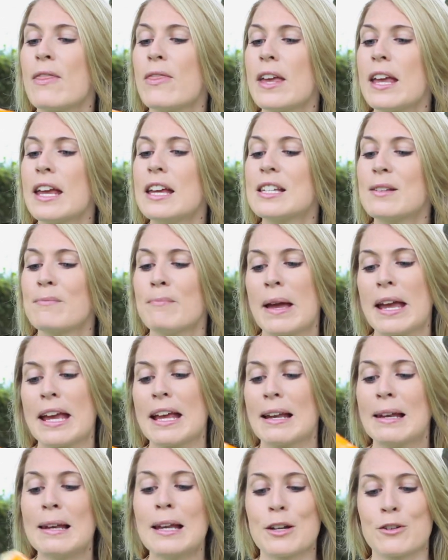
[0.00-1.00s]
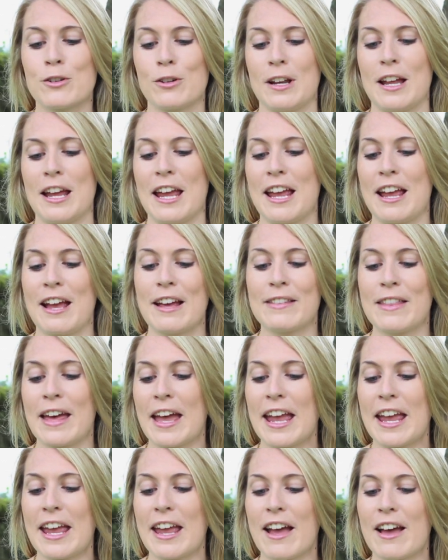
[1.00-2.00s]
These make literally,
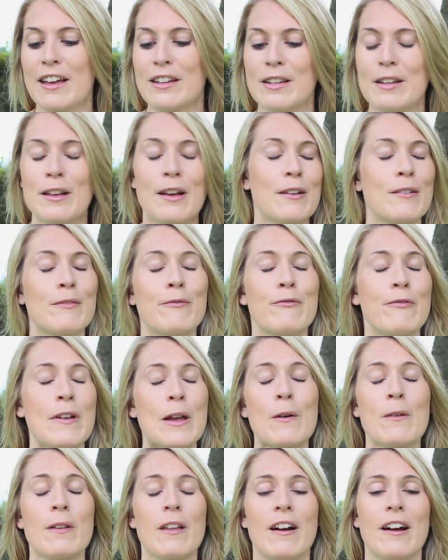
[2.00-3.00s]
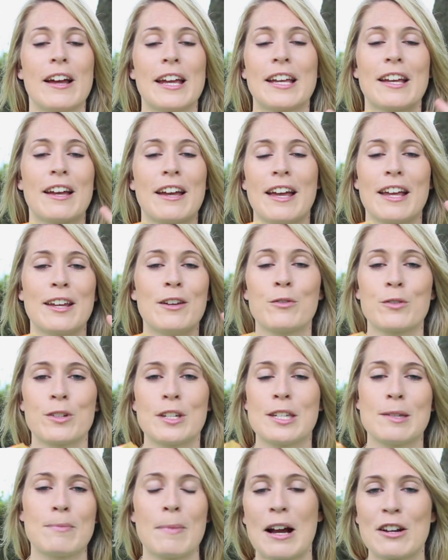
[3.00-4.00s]
they feel like you're
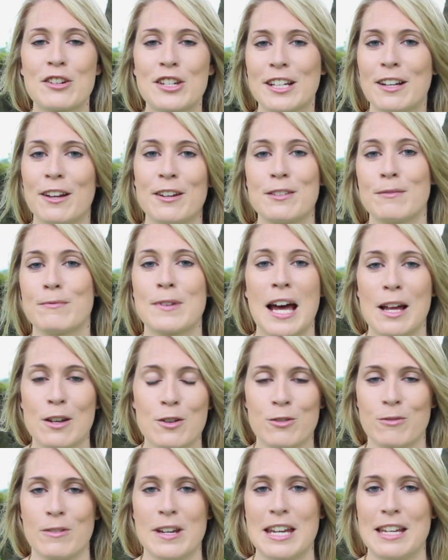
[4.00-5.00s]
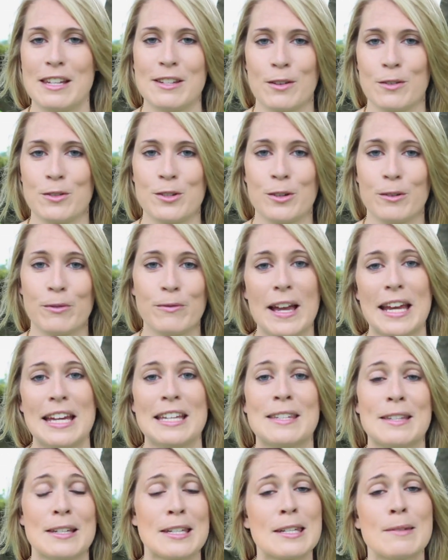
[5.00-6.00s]
just smashing loads of tangerines onto your
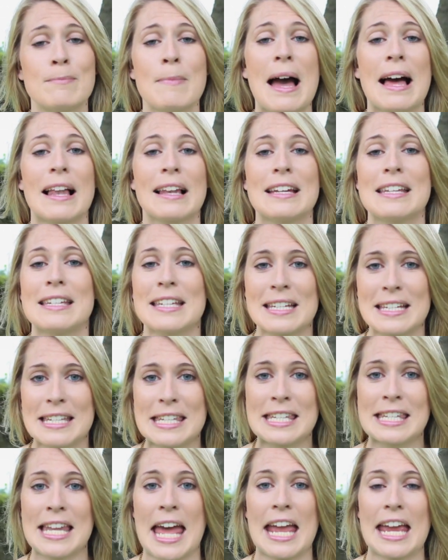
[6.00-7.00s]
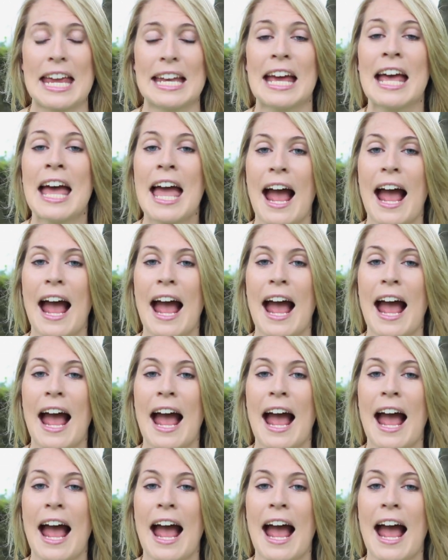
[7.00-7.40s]
face. The smell is insane,